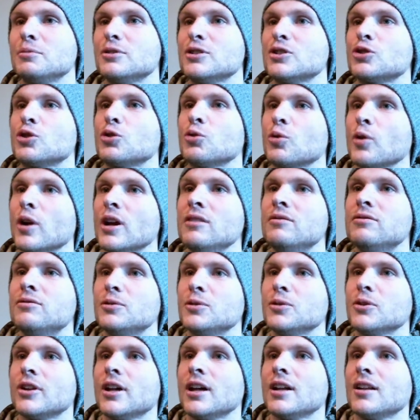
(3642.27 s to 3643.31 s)
just
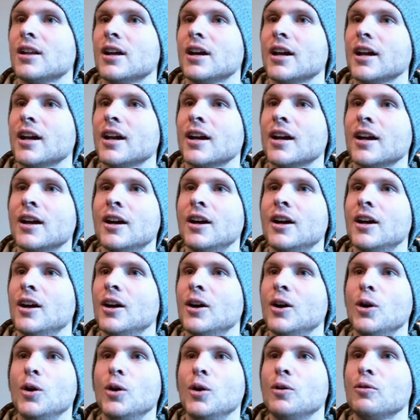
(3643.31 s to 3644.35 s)
grateful that, like,
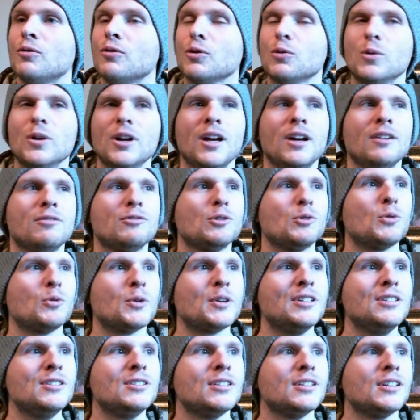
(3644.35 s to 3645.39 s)
for whatever
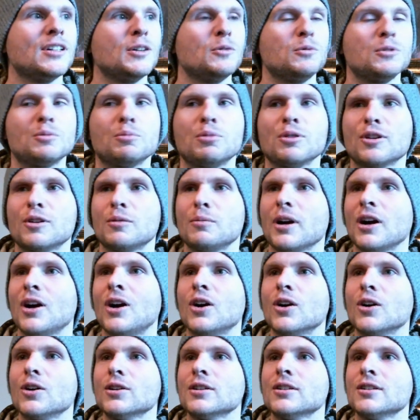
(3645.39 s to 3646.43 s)
reason, it was put on my
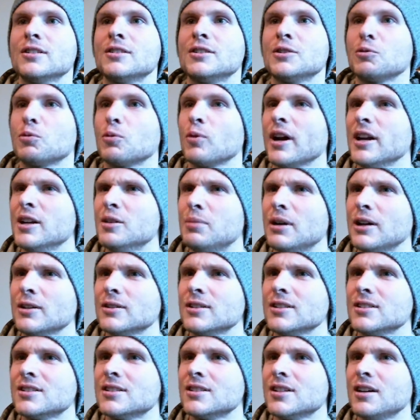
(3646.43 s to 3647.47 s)
heart to write about
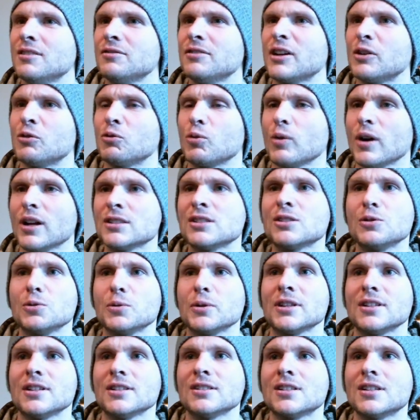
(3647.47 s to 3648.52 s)
this stuff and wrestle
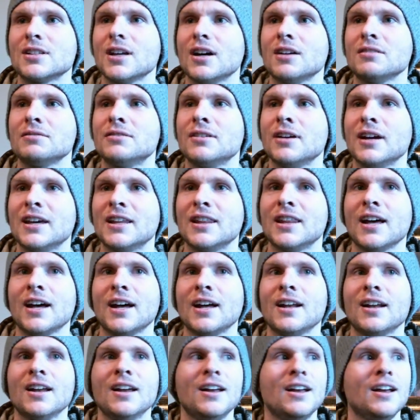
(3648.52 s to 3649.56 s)
with this stuff, and
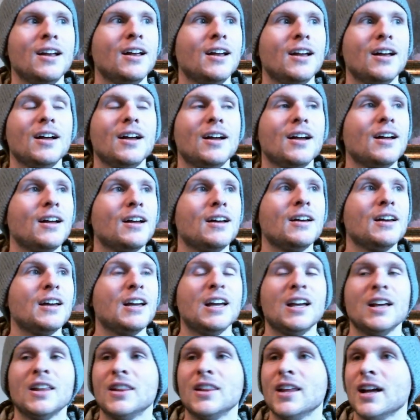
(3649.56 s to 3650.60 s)

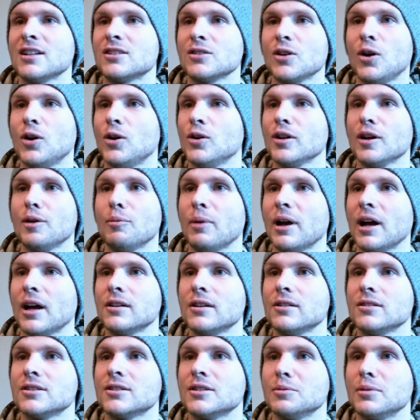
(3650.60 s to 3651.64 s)
that's all that
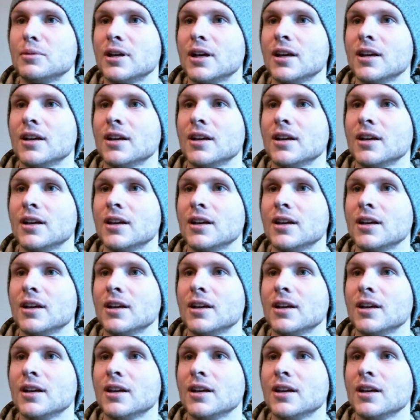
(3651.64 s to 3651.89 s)
matters to me.